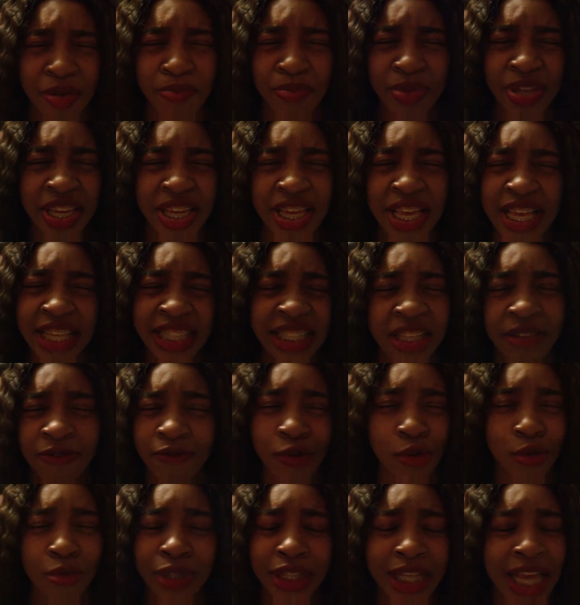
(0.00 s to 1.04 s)
because if
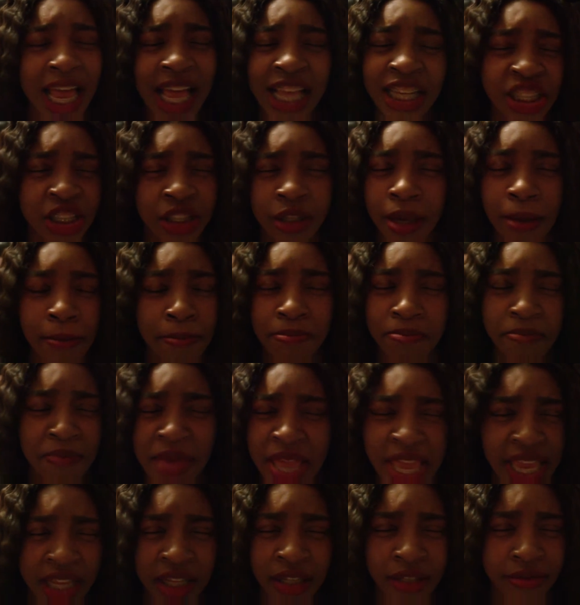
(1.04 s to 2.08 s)
you touch
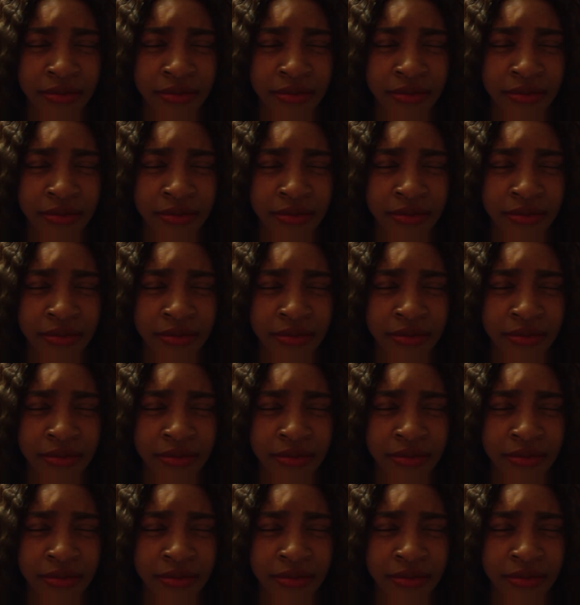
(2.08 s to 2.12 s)
me,